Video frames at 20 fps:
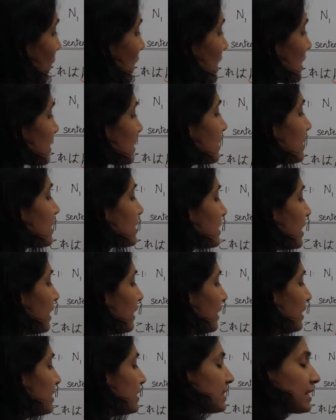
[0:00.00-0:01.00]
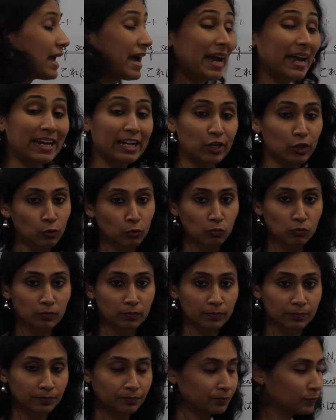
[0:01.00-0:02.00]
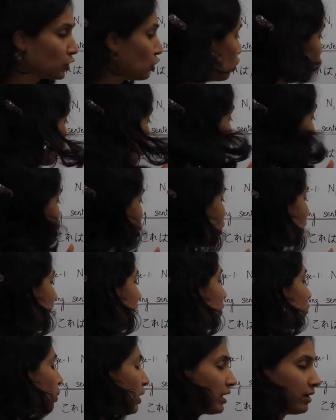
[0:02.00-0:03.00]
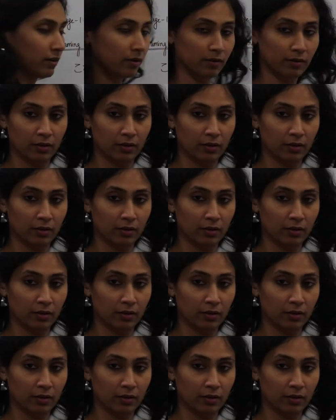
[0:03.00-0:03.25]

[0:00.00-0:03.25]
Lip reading: placed in the sentence? N2. You don't know N1.